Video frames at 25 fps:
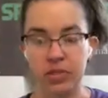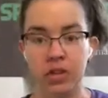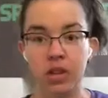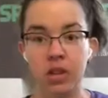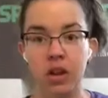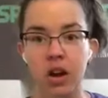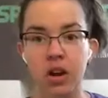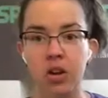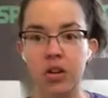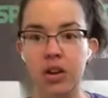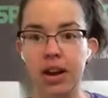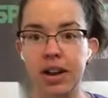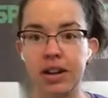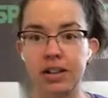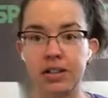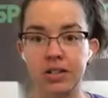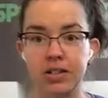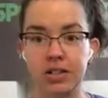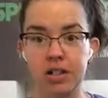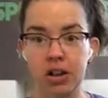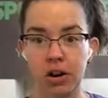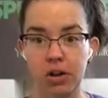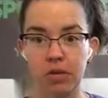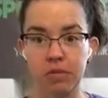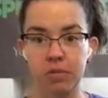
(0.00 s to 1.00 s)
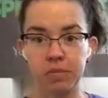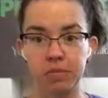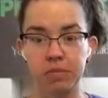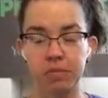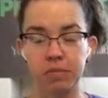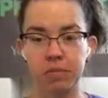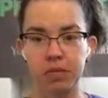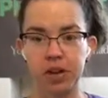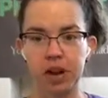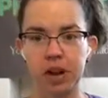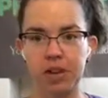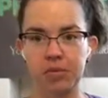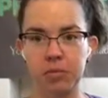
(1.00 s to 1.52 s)
Okay, so
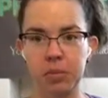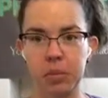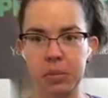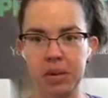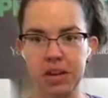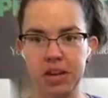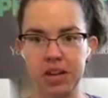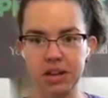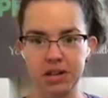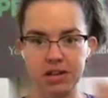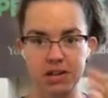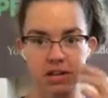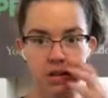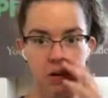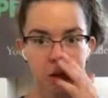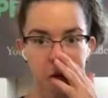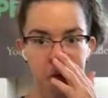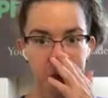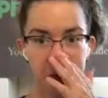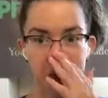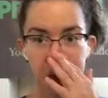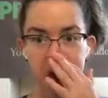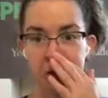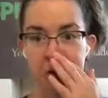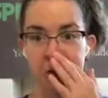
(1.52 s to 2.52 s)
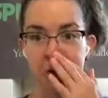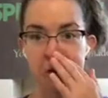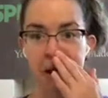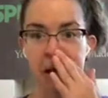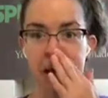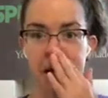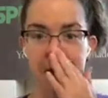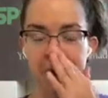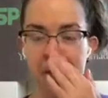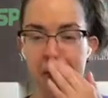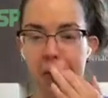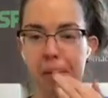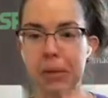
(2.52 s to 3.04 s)
I've been making soap. So
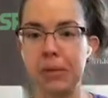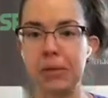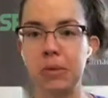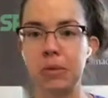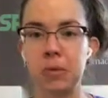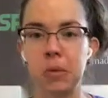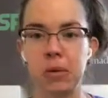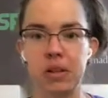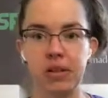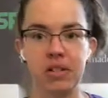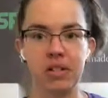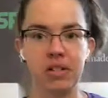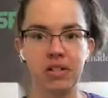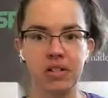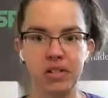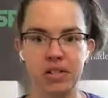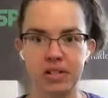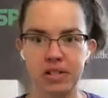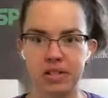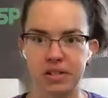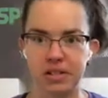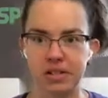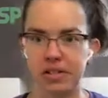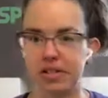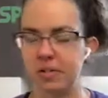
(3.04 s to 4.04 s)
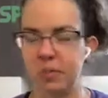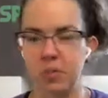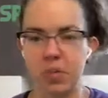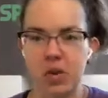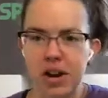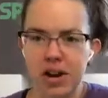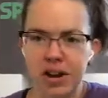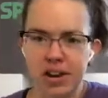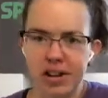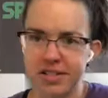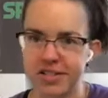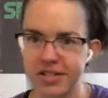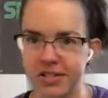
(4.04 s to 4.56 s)
how in the world, why
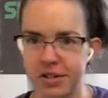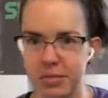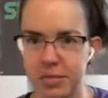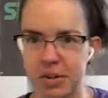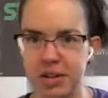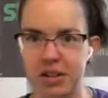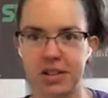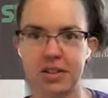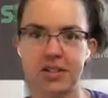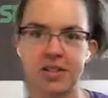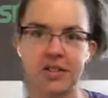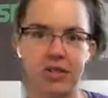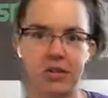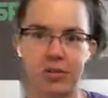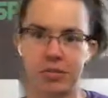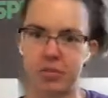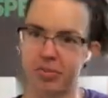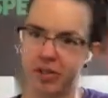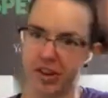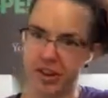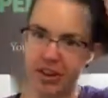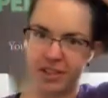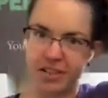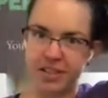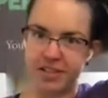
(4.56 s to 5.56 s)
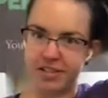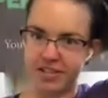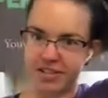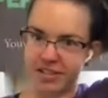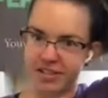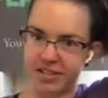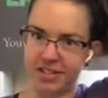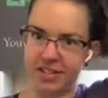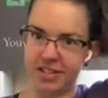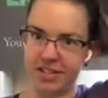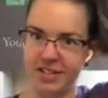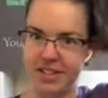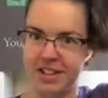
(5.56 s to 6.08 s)
did I start making soap, right? Because
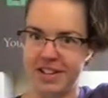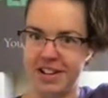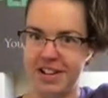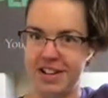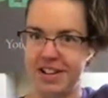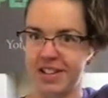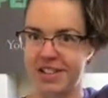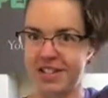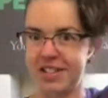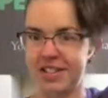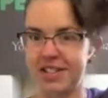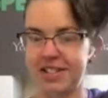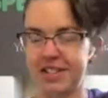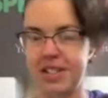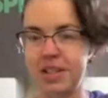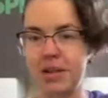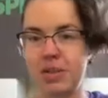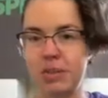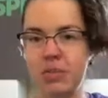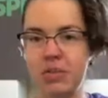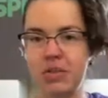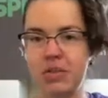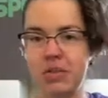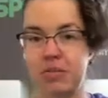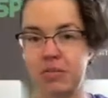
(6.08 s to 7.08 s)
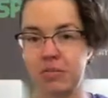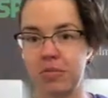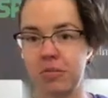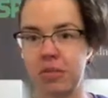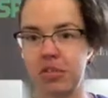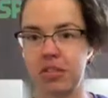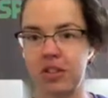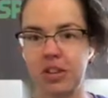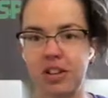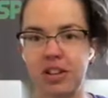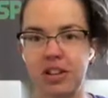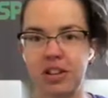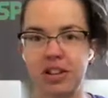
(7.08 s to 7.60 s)
that seems
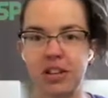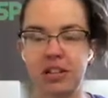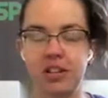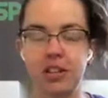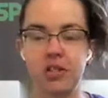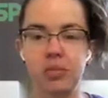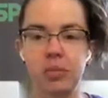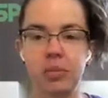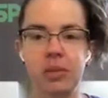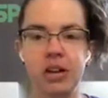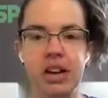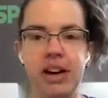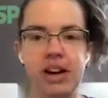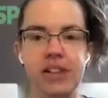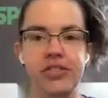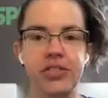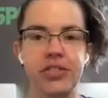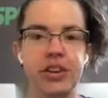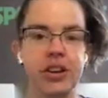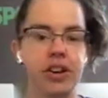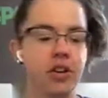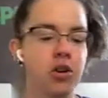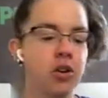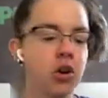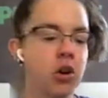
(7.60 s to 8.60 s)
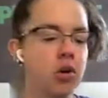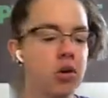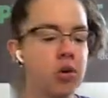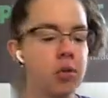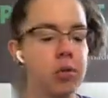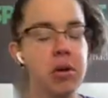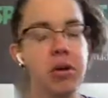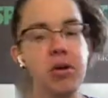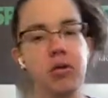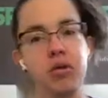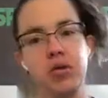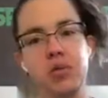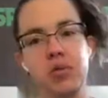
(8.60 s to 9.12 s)
really a little bit out there. Well,
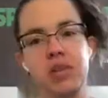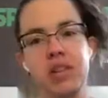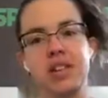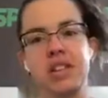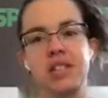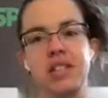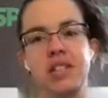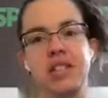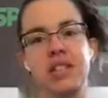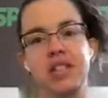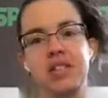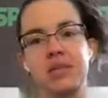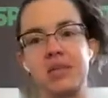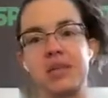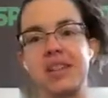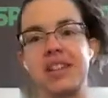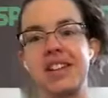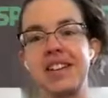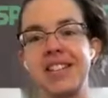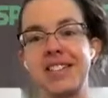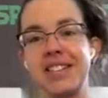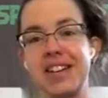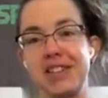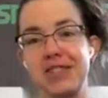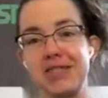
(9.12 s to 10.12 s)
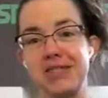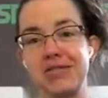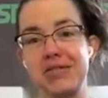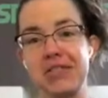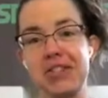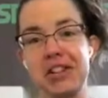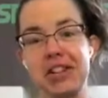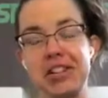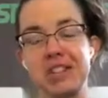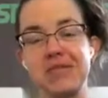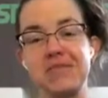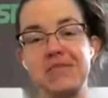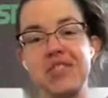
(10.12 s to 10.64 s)
part of the reason is because I do
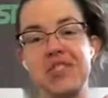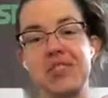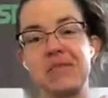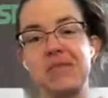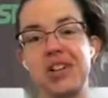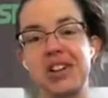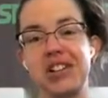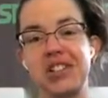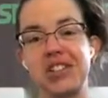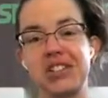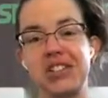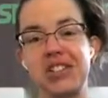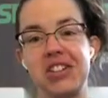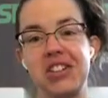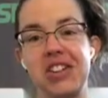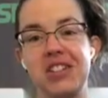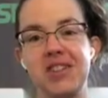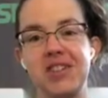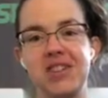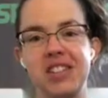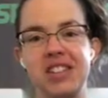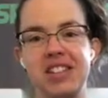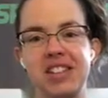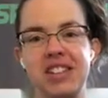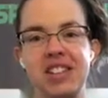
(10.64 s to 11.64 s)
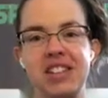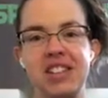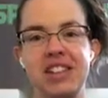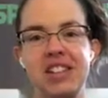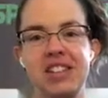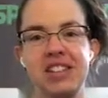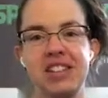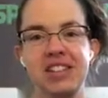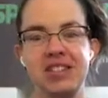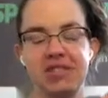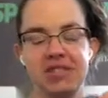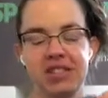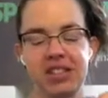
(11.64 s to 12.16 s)
like to make washcloths.
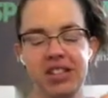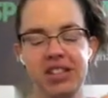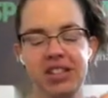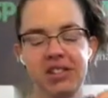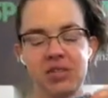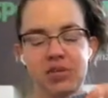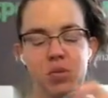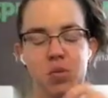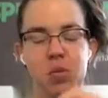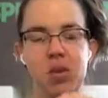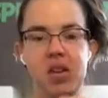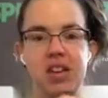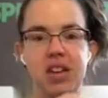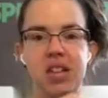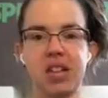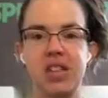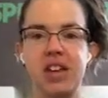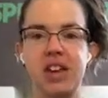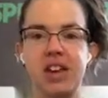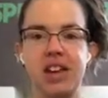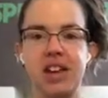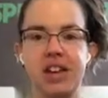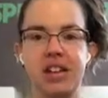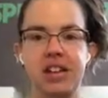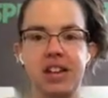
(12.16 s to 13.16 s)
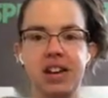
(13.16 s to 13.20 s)
So this is one that